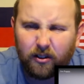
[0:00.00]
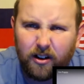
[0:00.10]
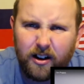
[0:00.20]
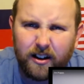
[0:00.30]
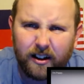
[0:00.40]

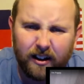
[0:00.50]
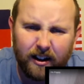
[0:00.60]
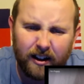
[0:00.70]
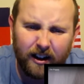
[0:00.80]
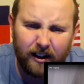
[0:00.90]
What in
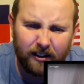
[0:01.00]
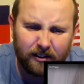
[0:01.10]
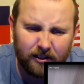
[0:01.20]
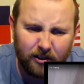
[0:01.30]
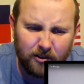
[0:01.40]
the heck
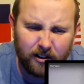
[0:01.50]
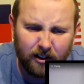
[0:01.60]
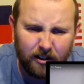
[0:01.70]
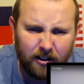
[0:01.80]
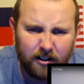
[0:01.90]
is going
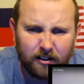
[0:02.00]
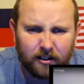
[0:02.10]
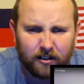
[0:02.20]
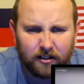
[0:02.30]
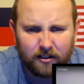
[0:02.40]
on?